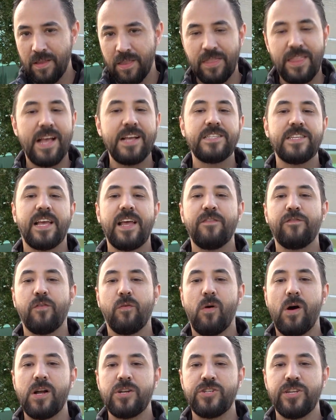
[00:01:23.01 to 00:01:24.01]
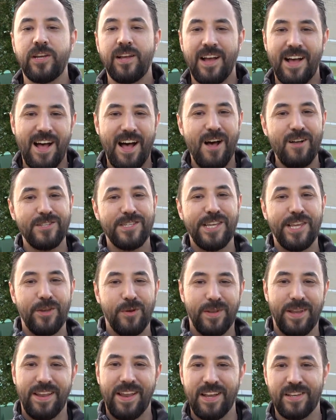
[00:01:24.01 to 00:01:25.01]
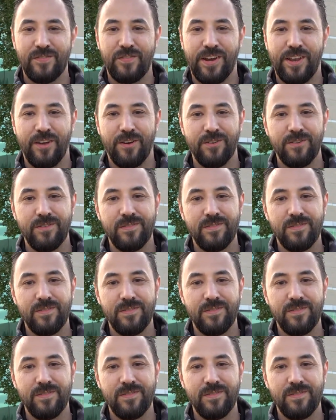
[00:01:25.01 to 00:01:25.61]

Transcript: Thanks again for watching. I'll see you in the next video.